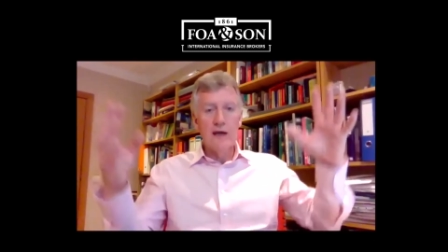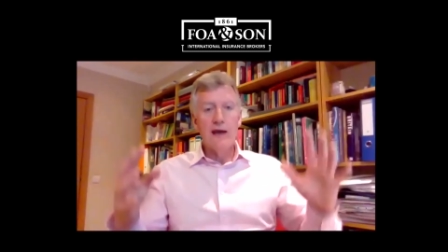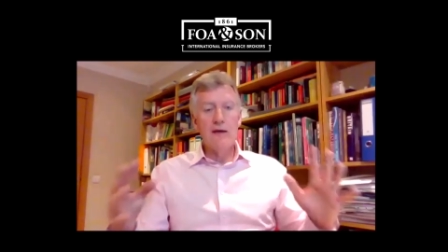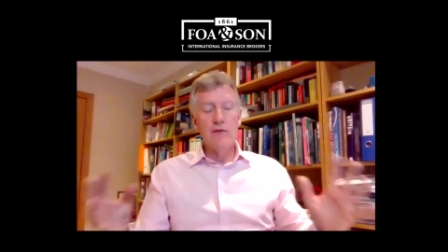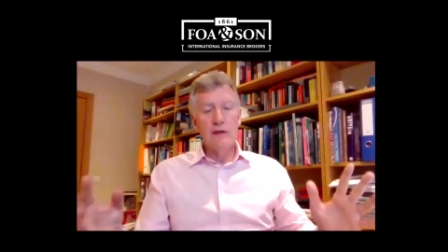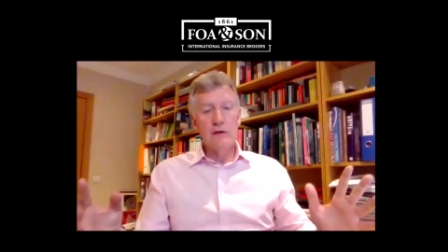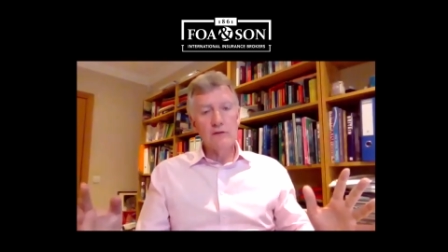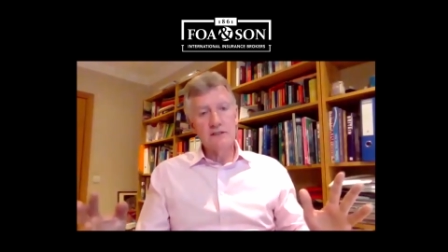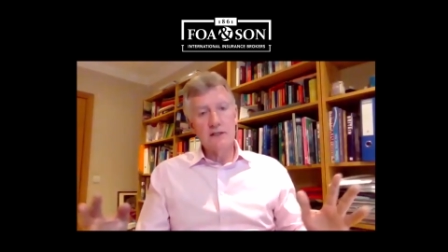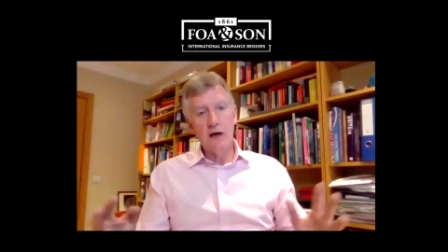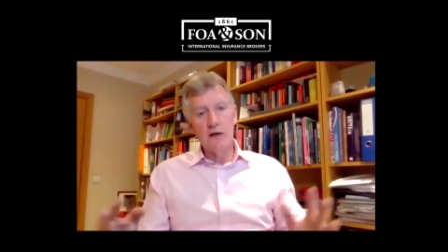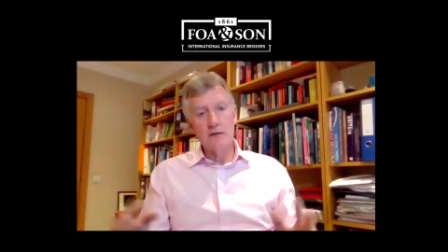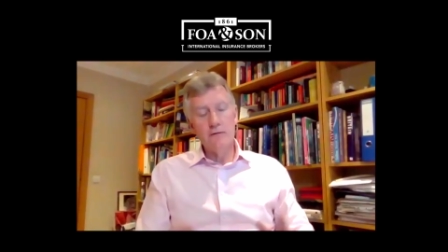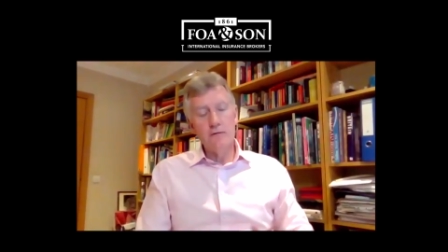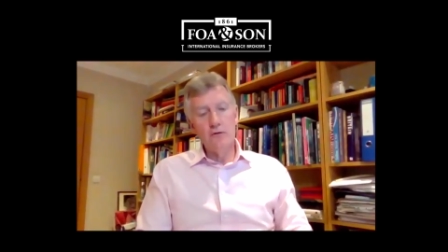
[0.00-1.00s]
everything will
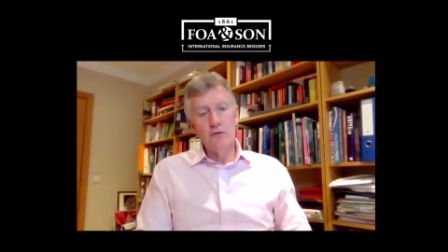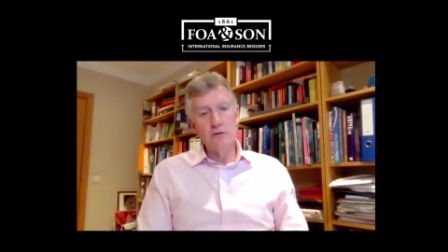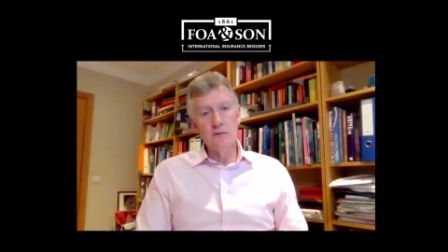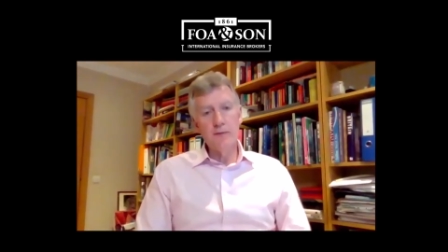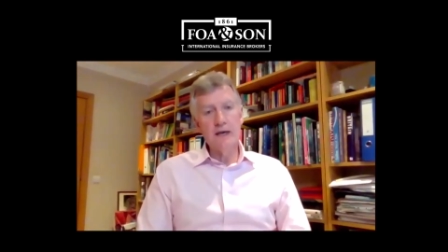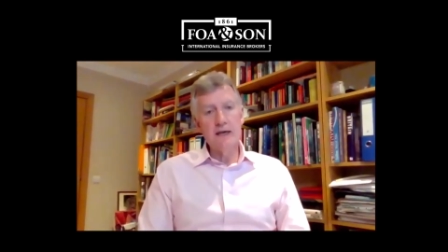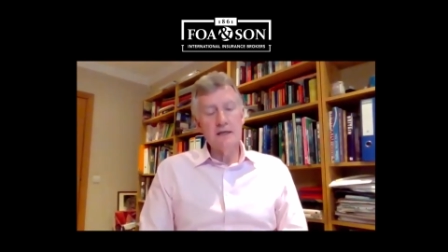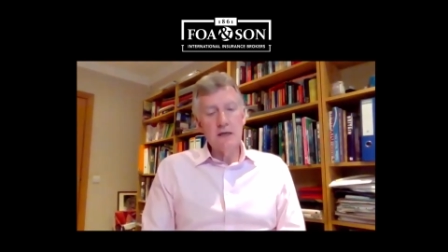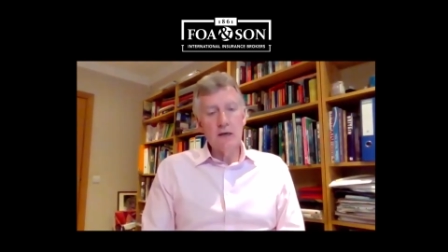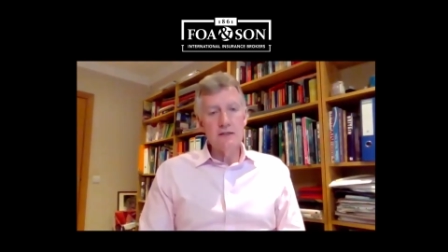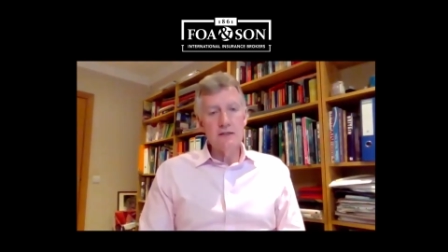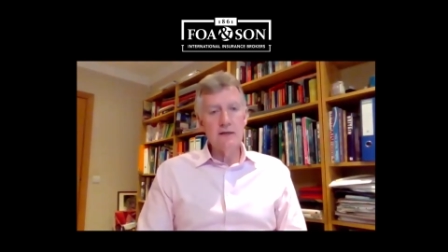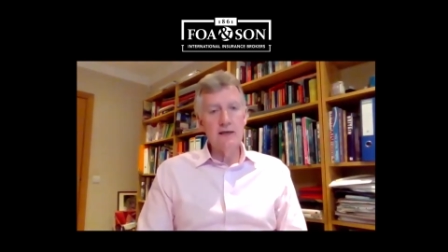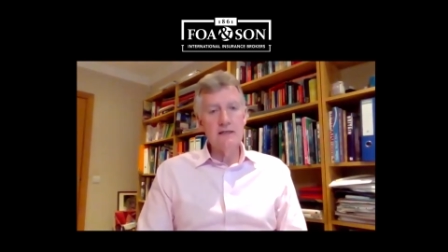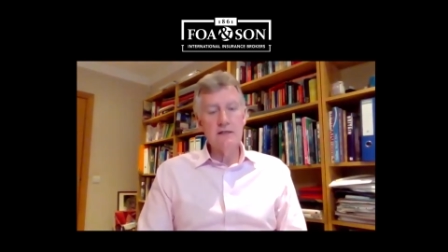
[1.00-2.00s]
start to fall to bits. So
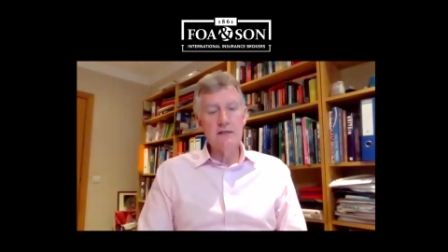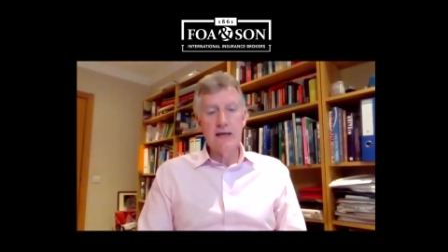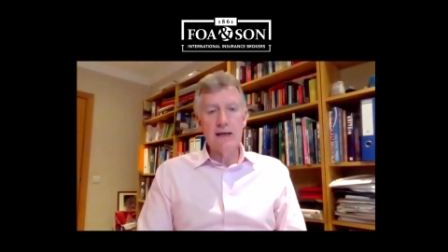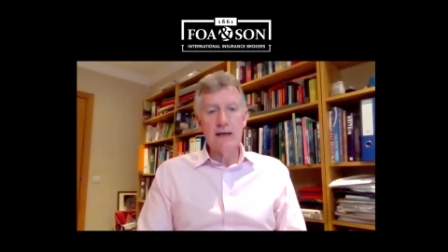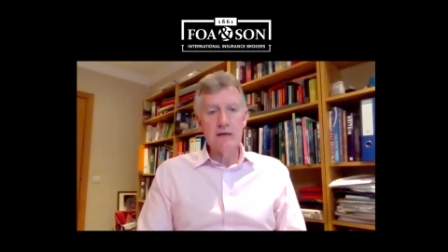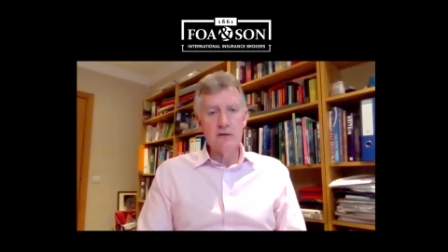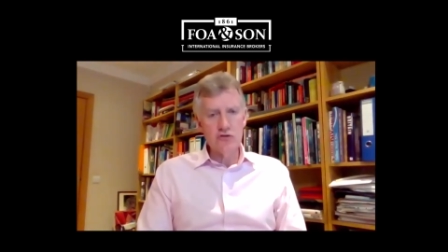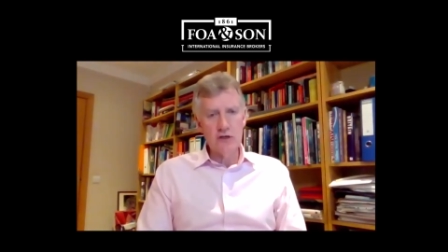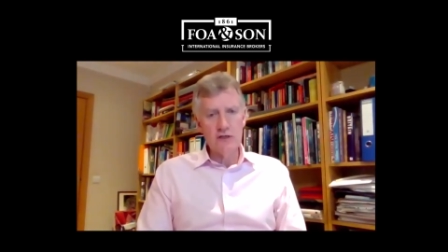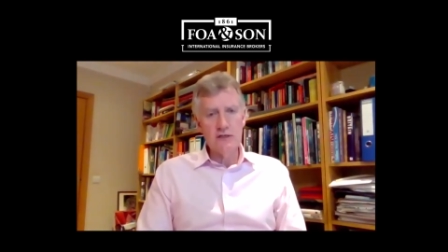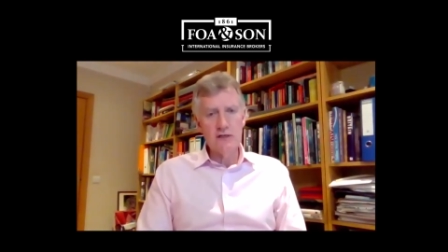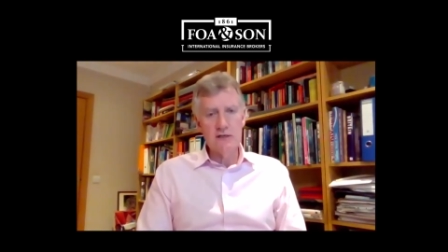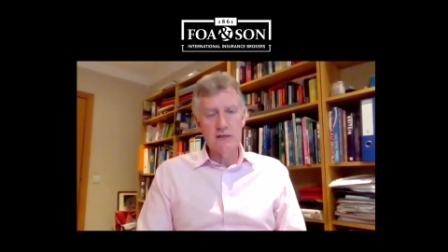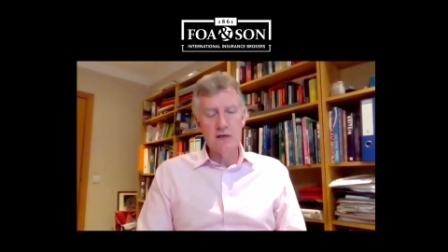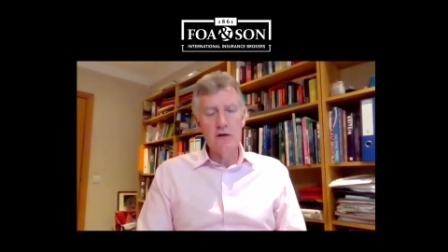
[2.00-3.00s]
it's a dangerous
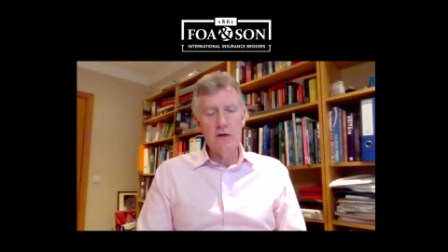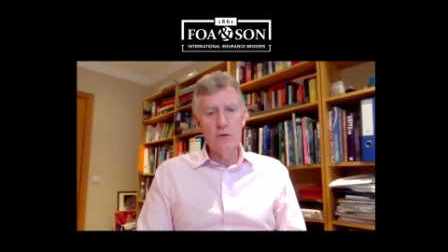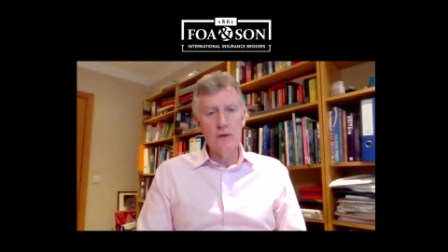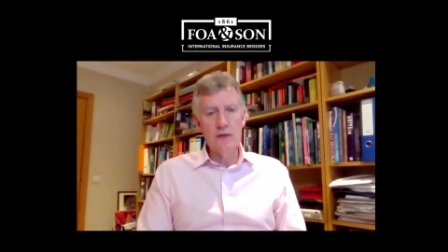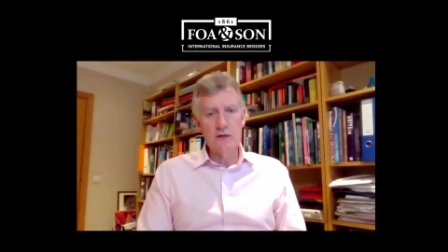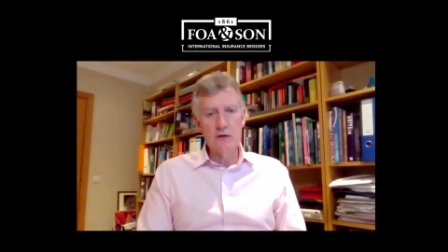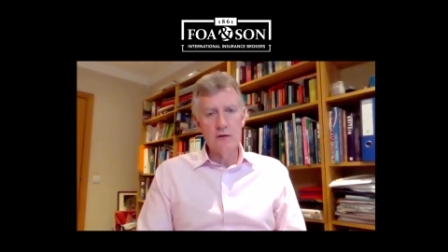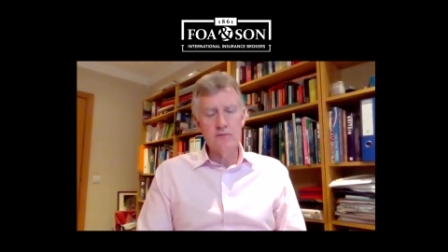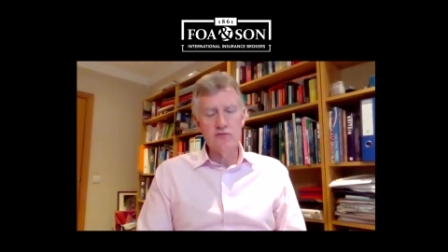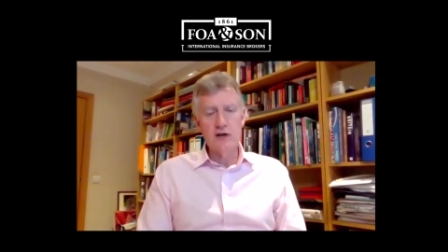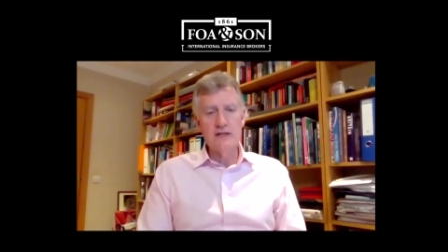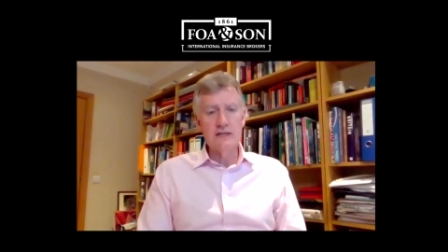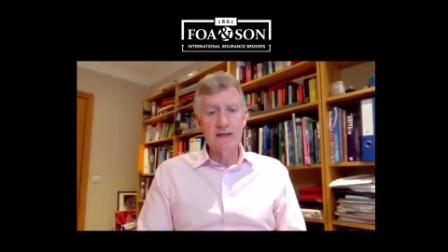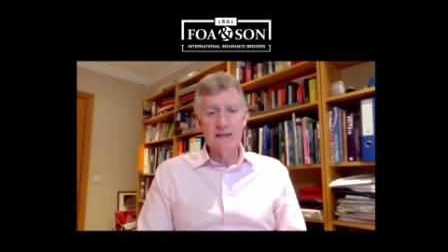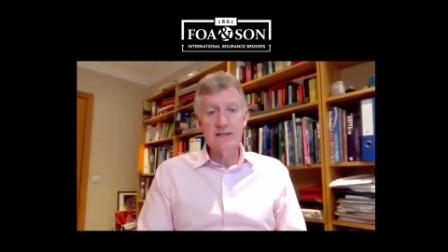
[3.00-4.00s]
and it's a long-winded
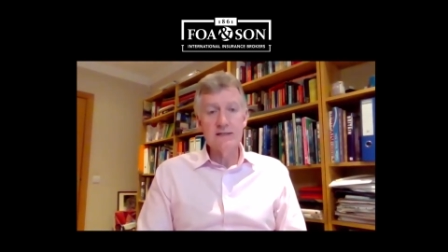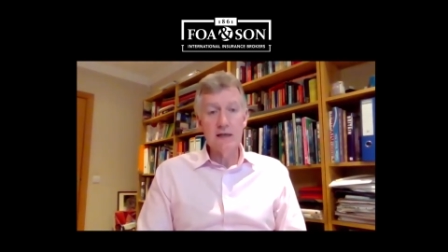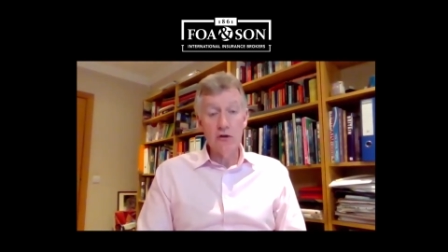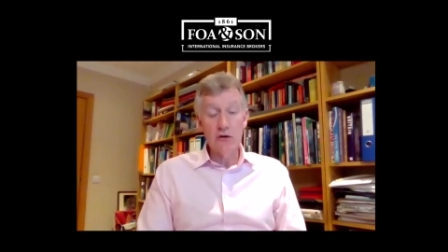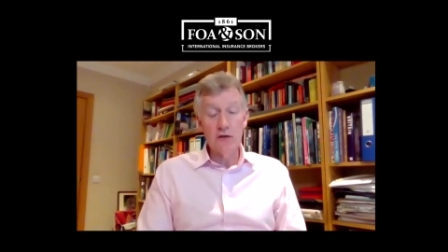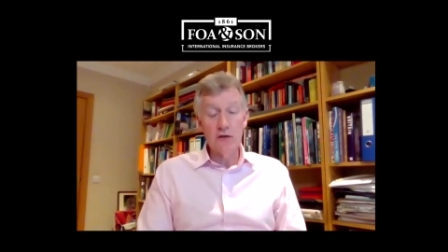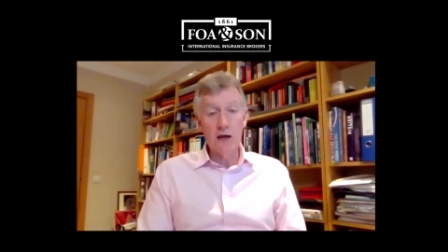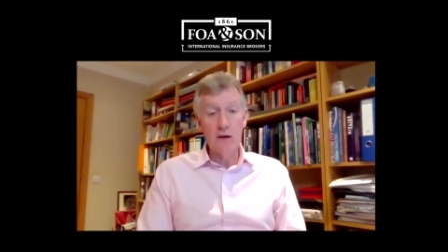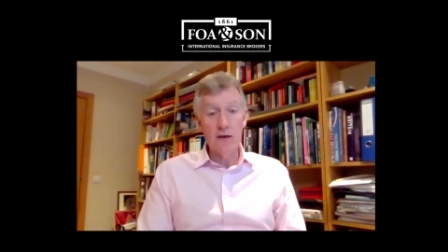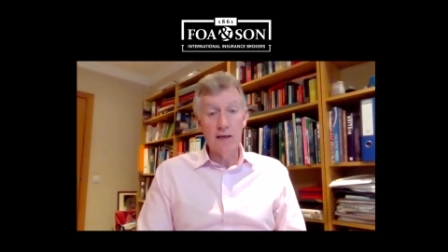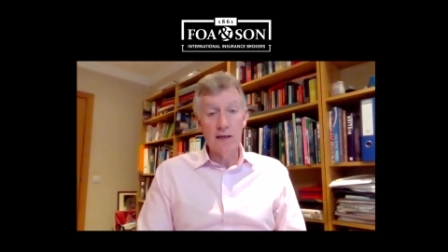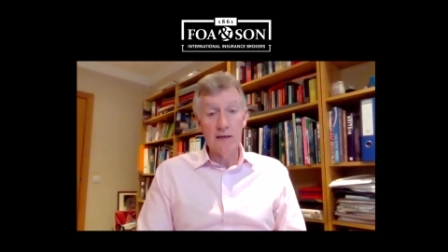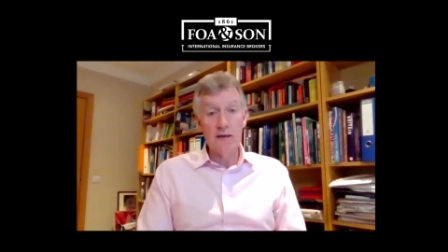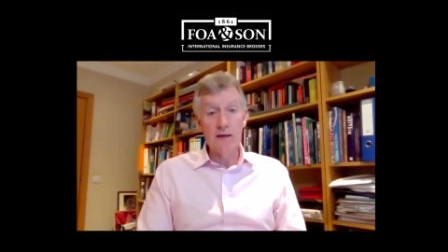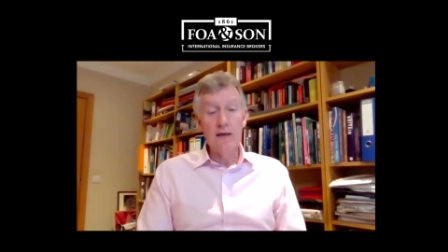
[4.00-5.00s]
operation. It's still
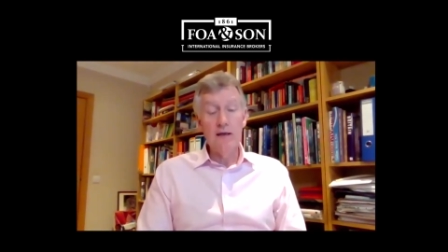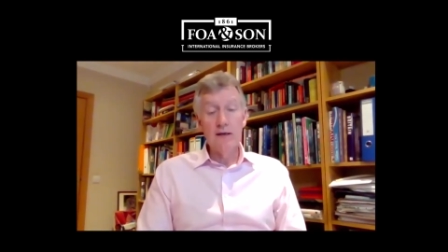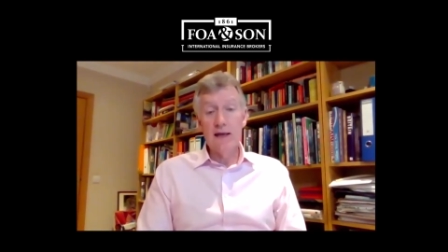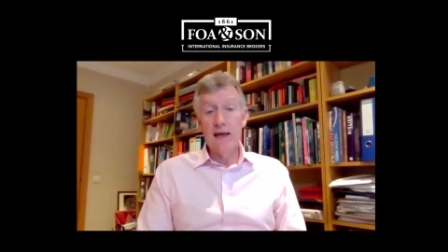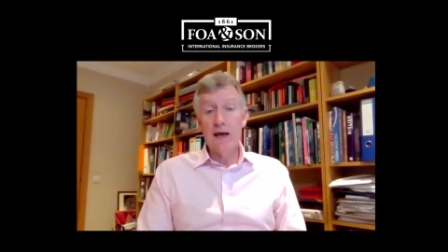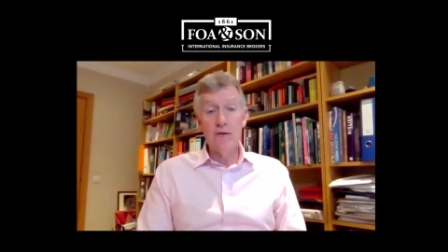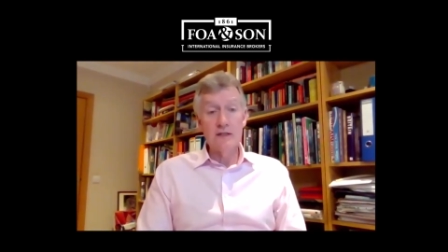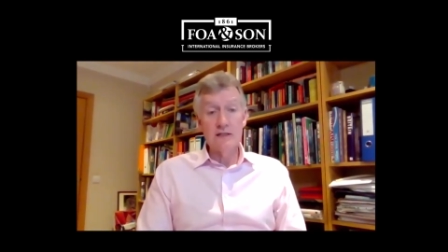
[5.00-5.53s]
ongoing now, and